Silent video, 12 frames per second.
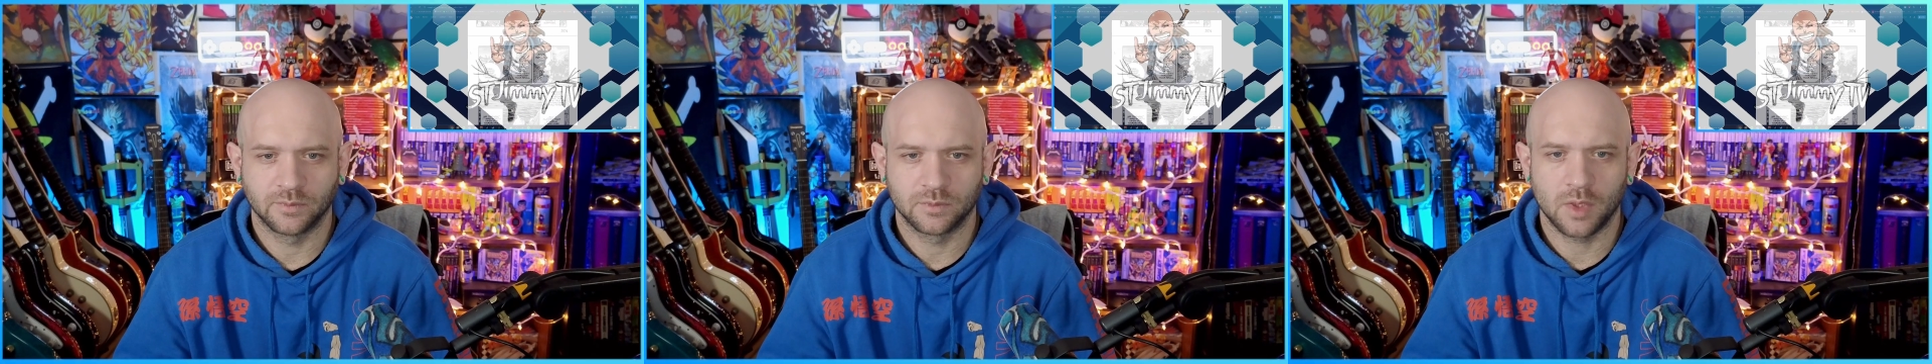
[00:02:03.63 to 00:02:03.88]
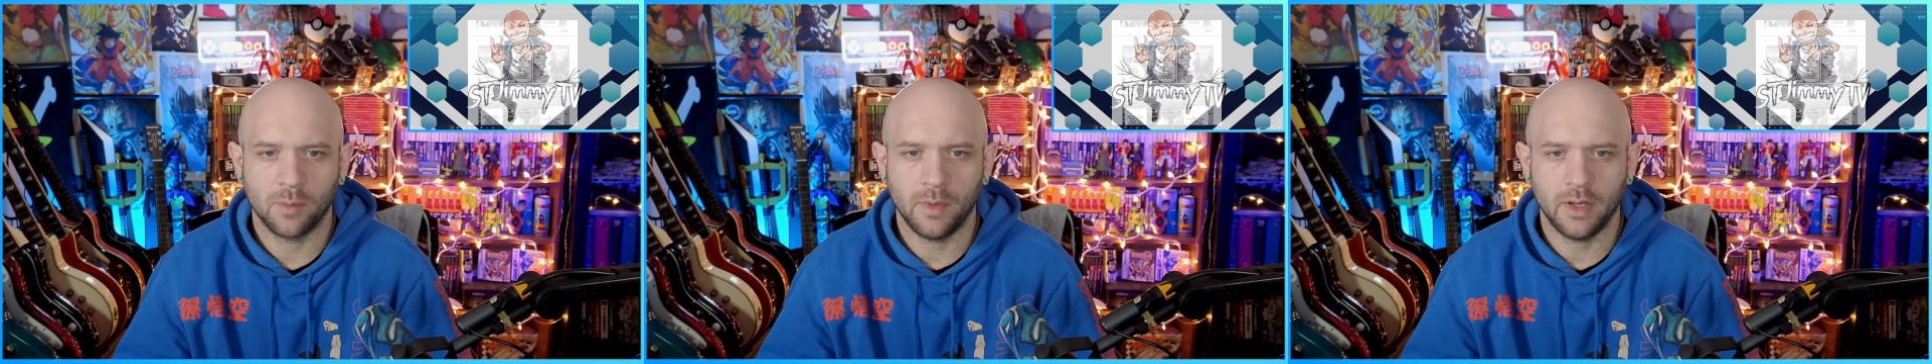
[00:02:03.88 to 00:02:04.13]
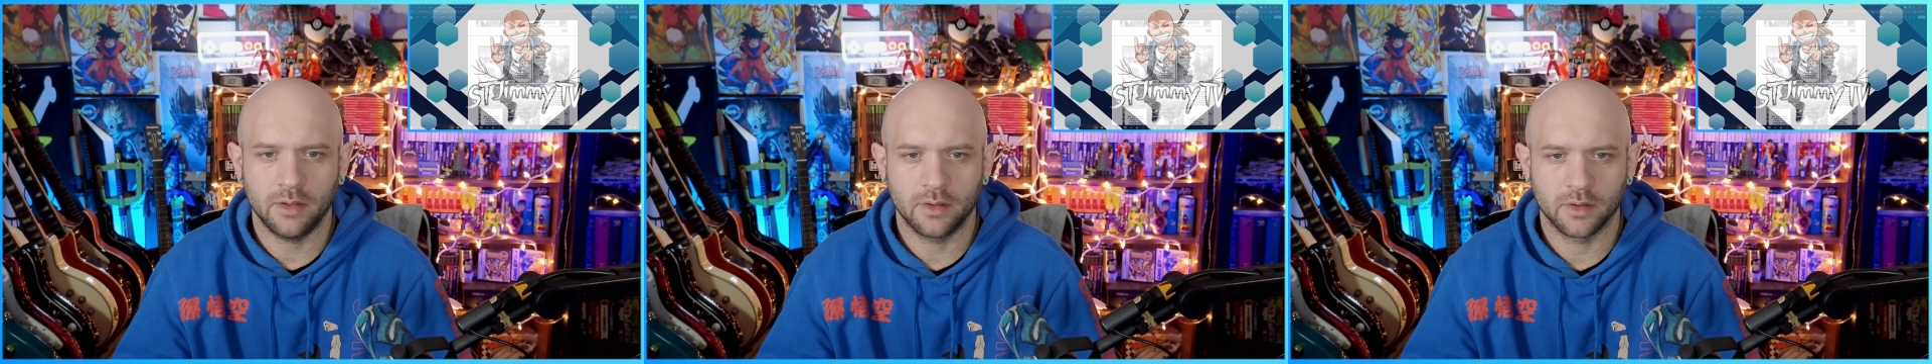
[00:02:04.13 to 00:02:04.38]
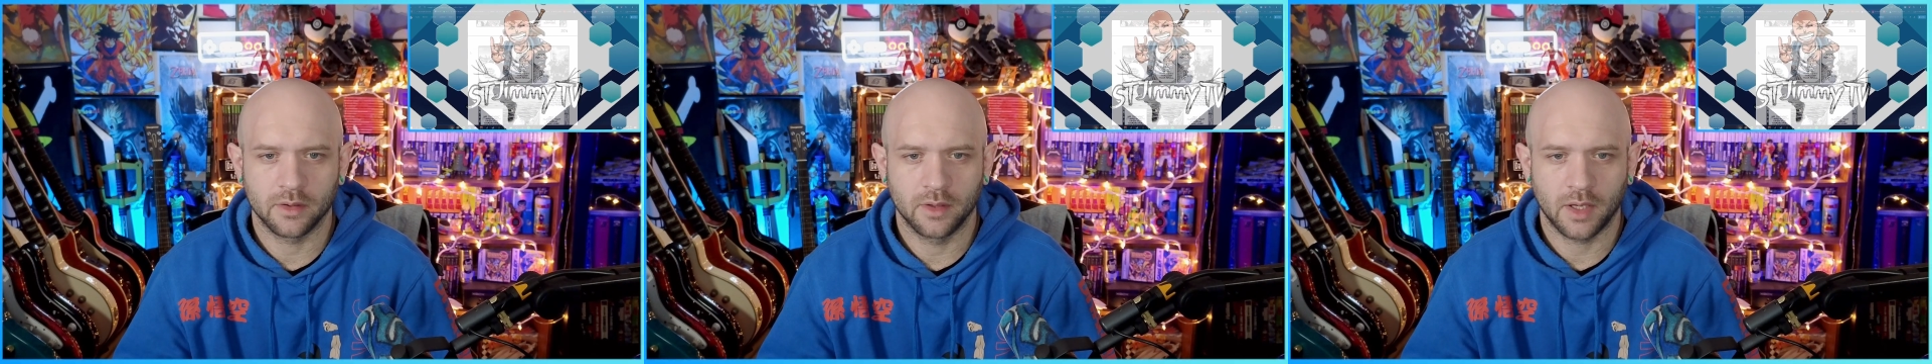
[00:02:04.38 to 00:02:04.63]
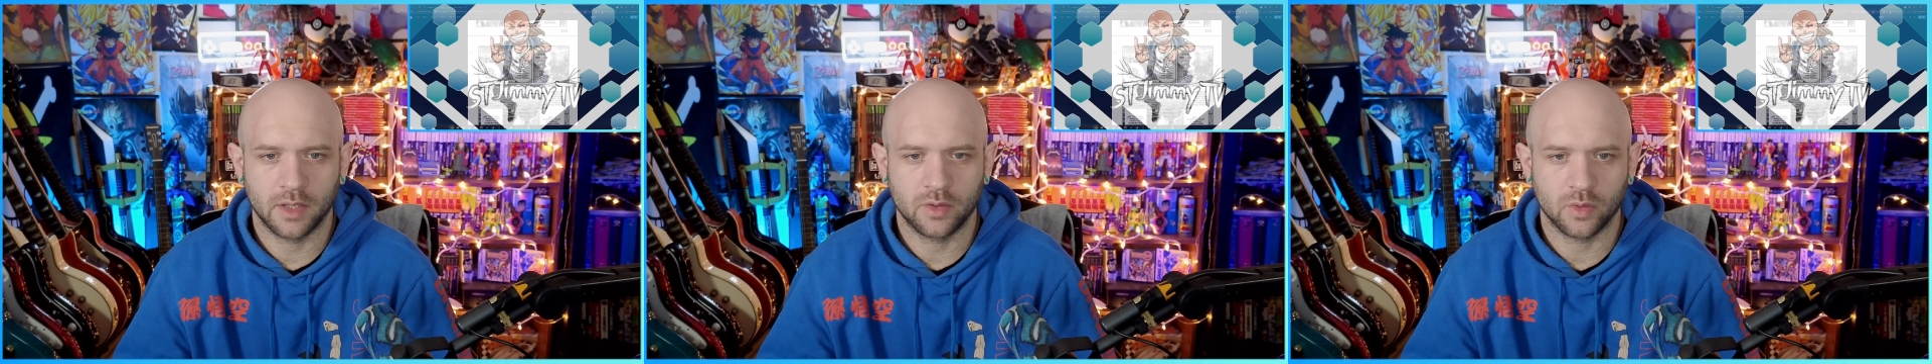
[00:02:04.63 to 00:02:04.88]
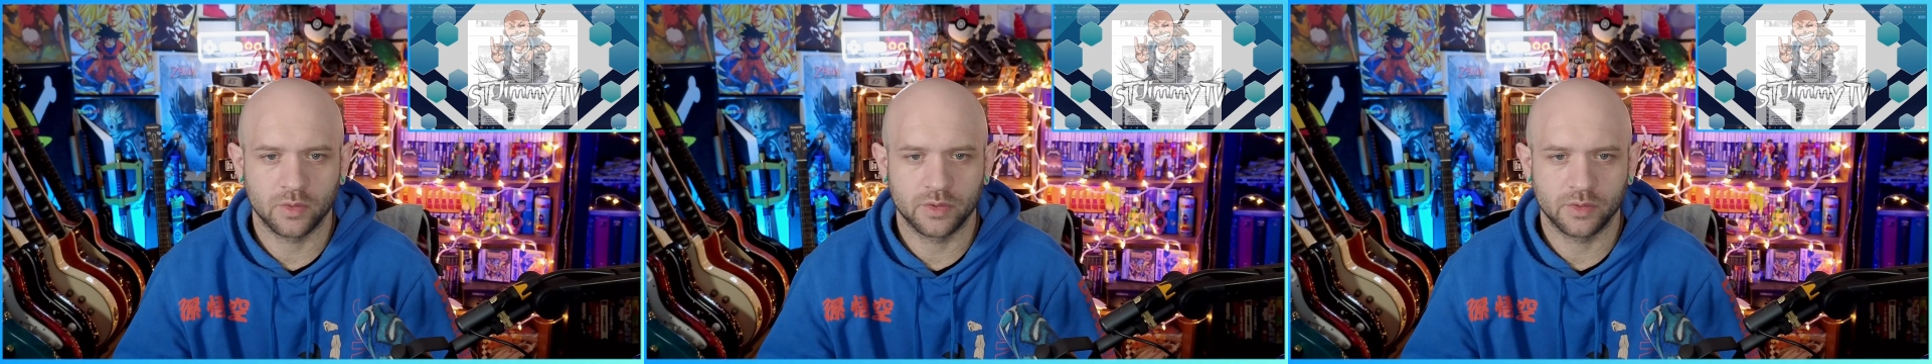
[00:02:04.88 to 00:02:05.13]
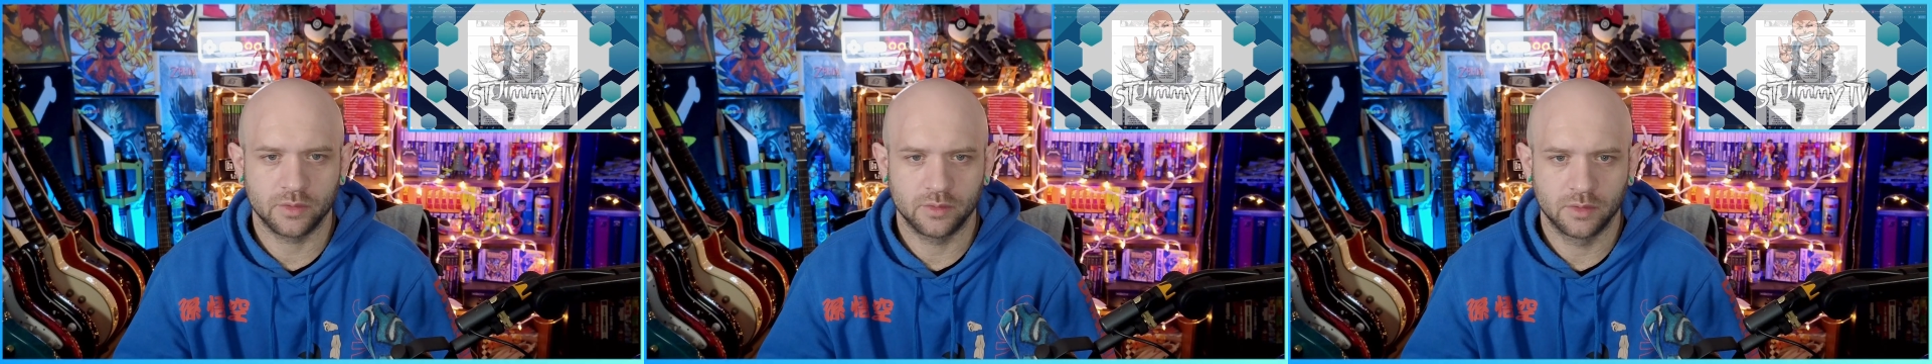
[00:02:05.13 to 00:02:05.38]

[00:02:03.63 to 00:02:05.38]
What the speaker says: Commander, I told you,